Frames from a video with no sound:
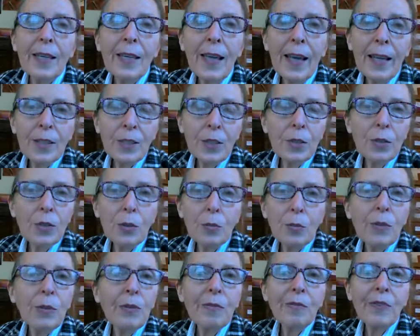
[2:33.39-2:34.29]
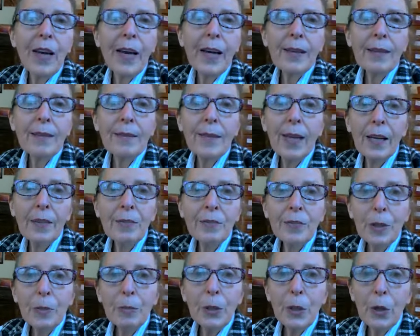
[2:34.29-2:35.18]
has to do with the fact that
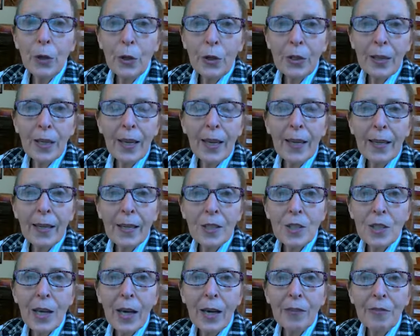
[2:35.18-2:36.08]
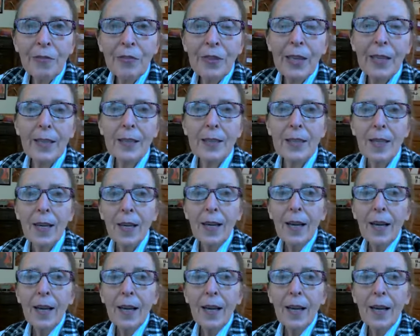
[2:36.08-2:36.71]
from an early age, I felt